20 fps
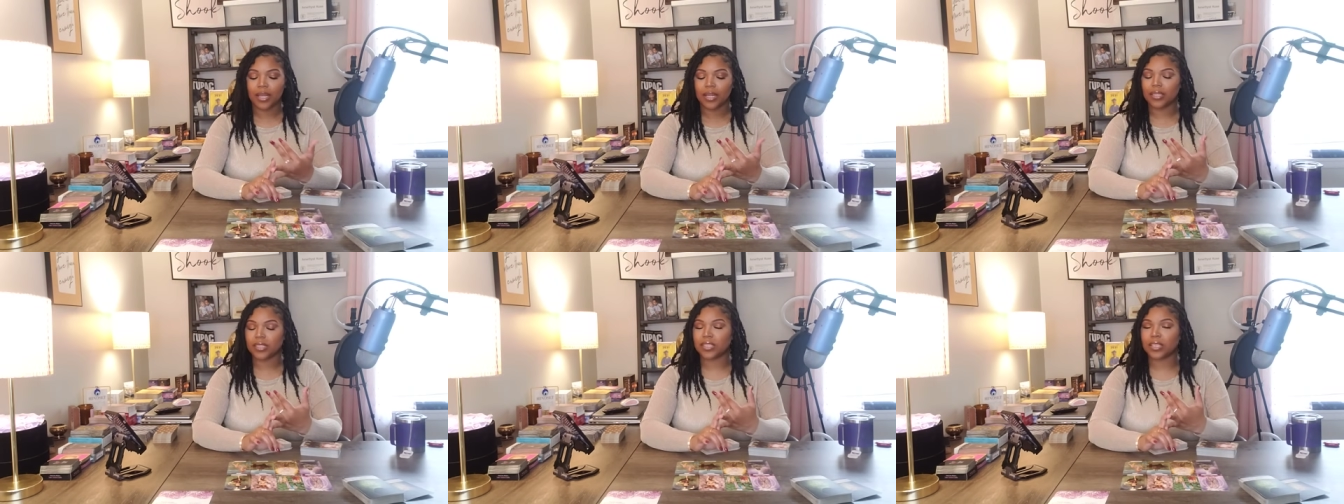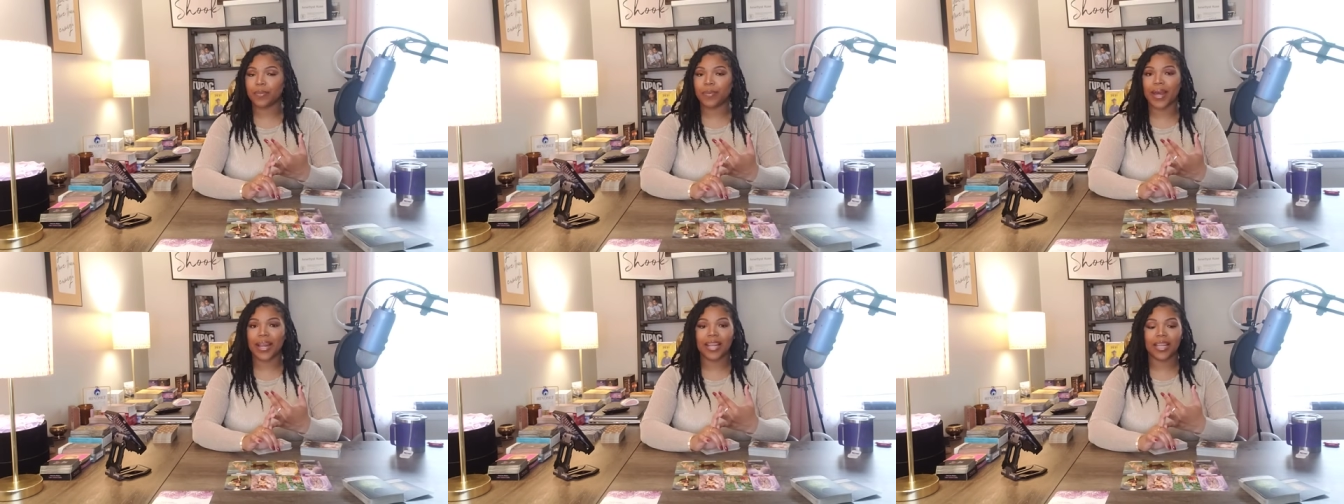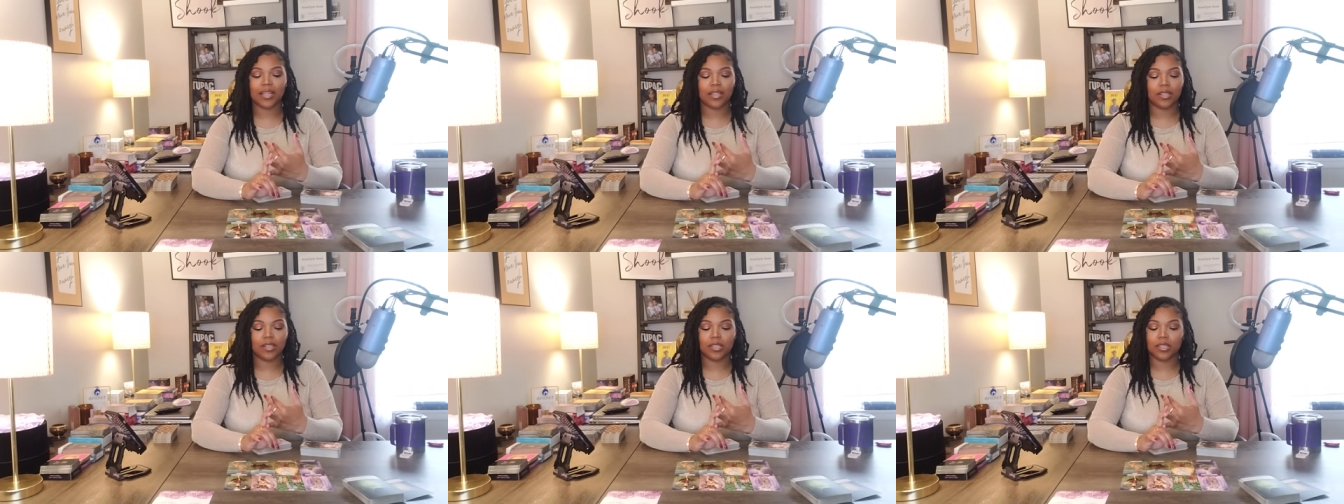
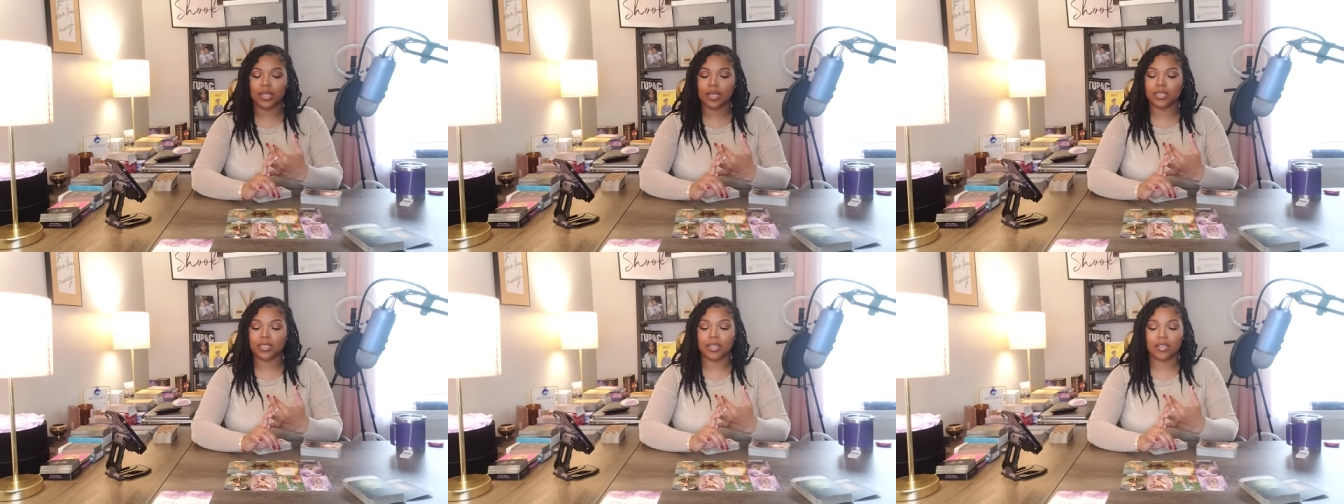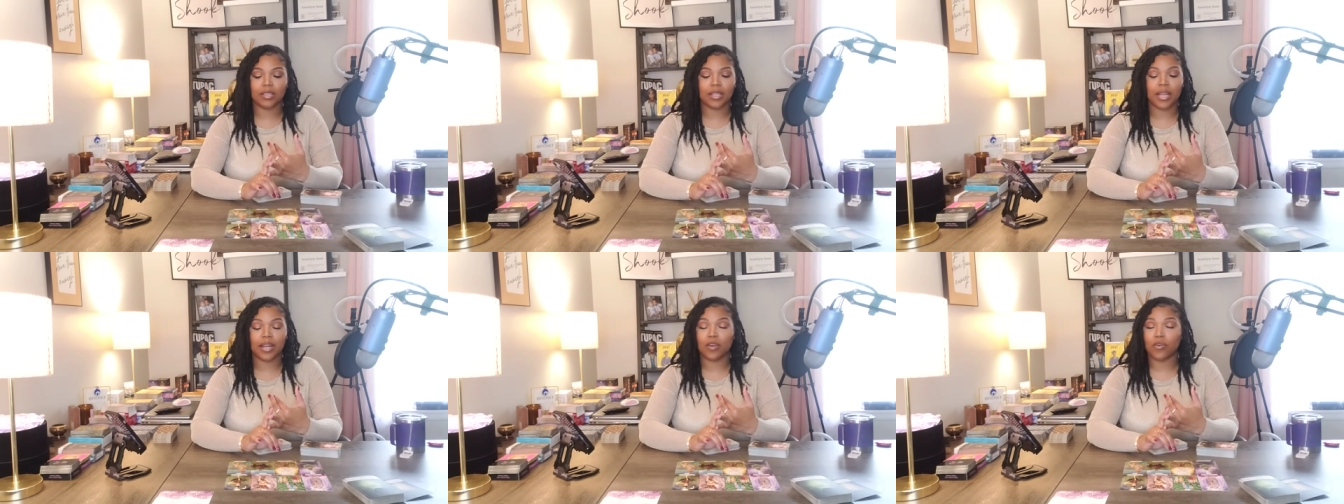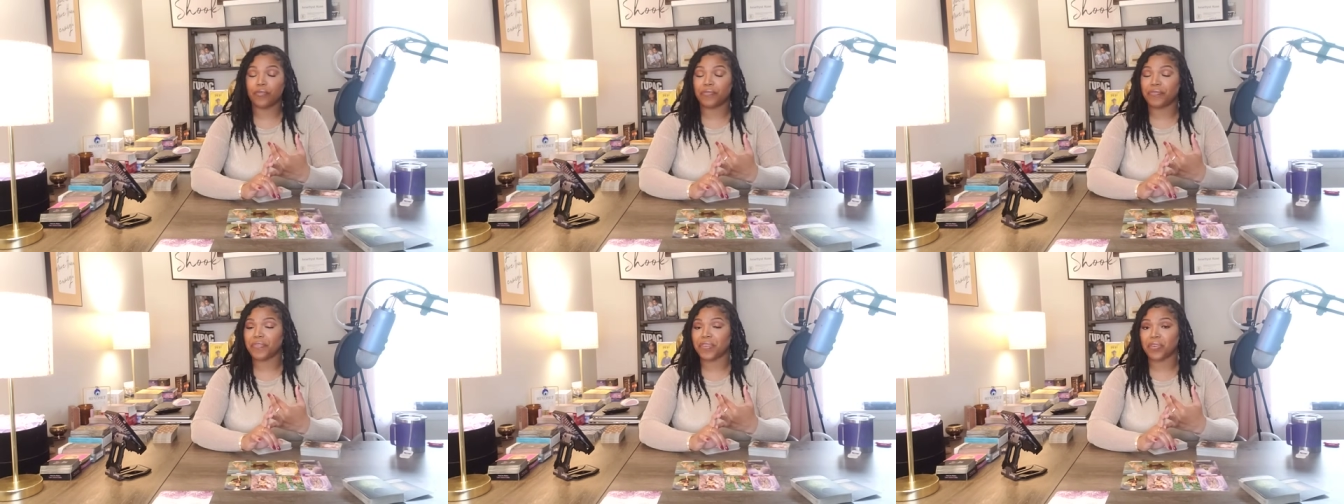somebody does it, they
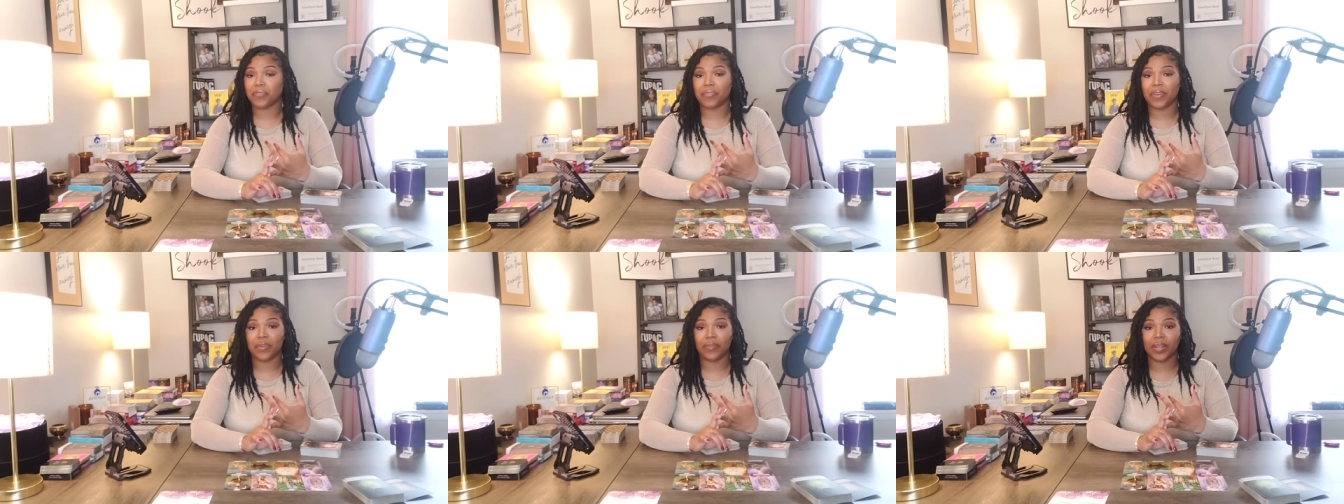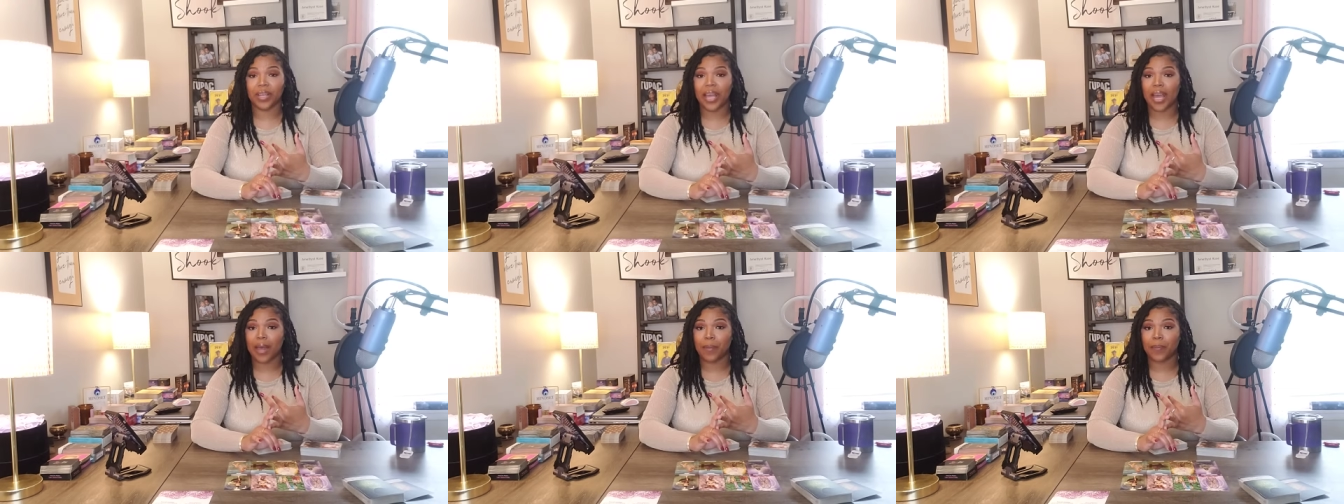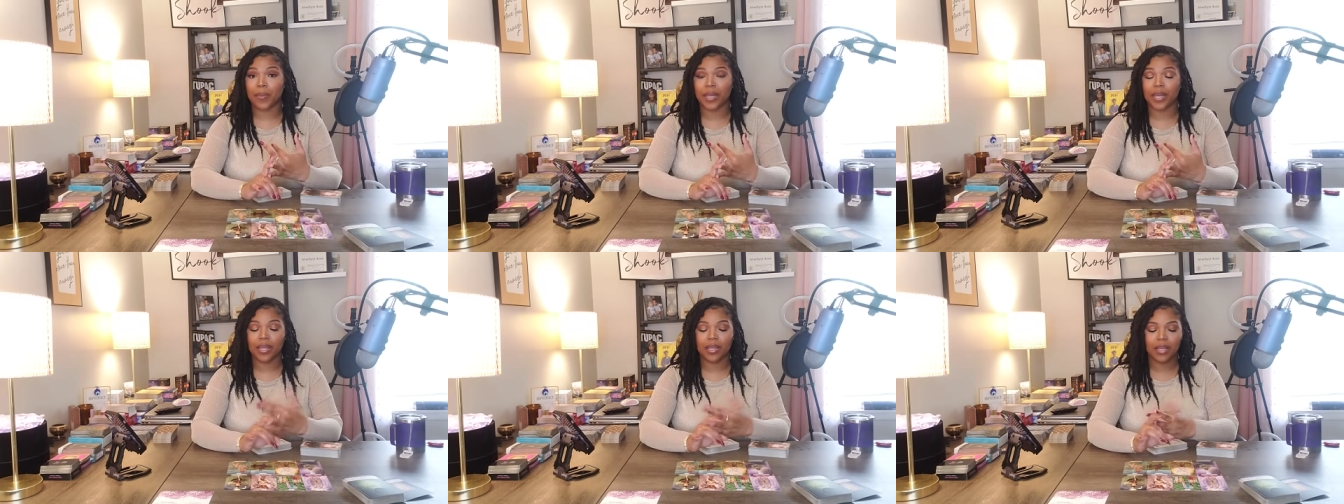don't feel very
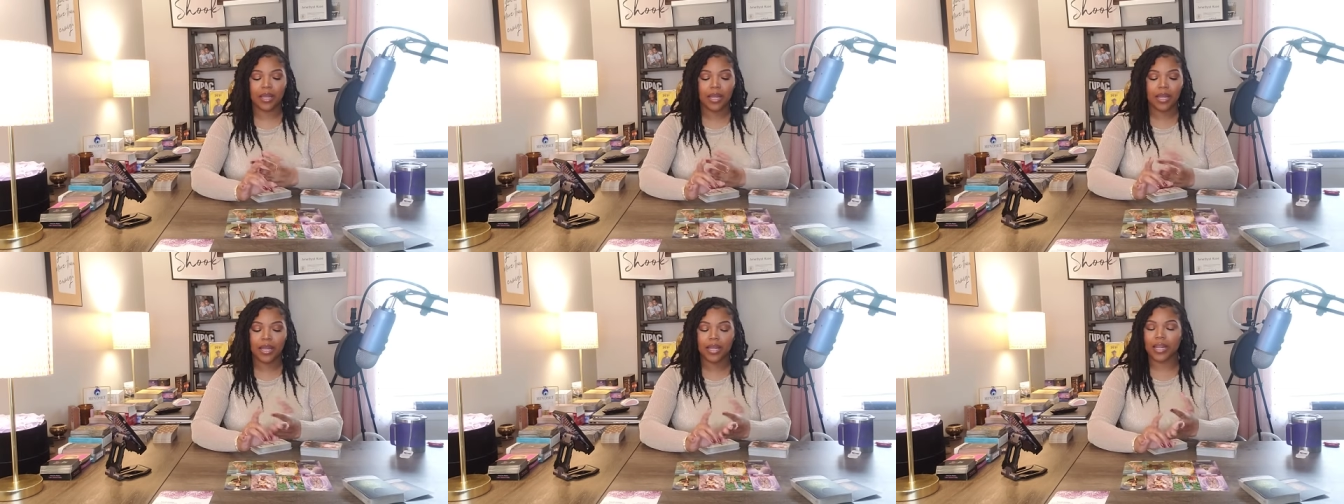happy.